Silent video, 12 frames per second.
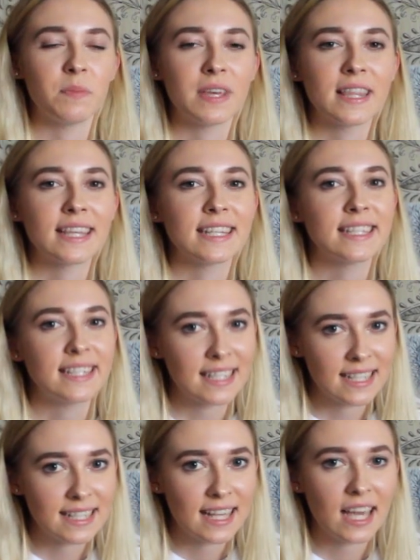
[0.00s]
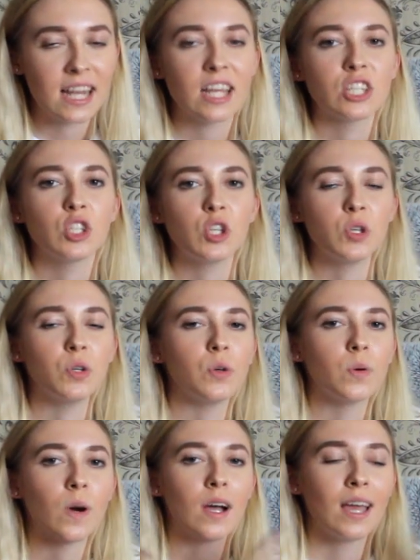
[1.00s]
me this season
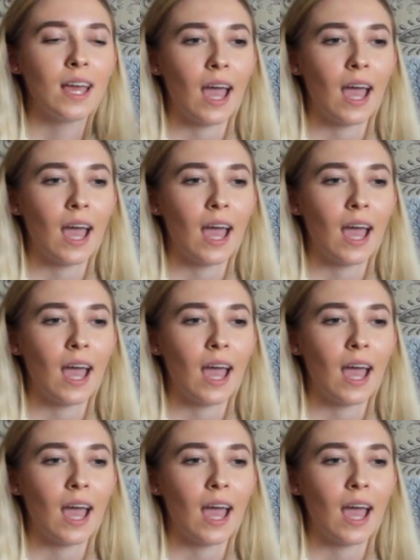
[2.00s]
to